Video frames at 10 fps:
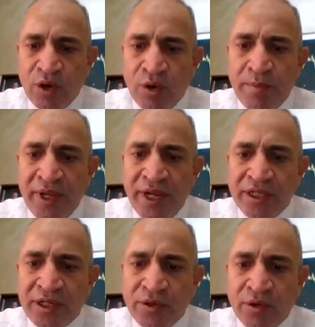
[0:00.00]
It is a
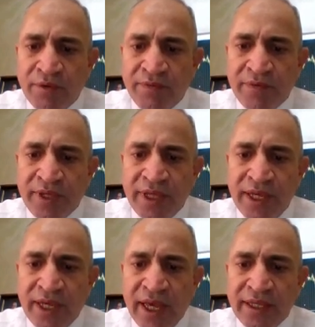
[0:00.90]
combination of
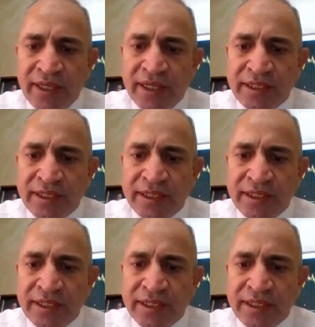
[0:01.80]
3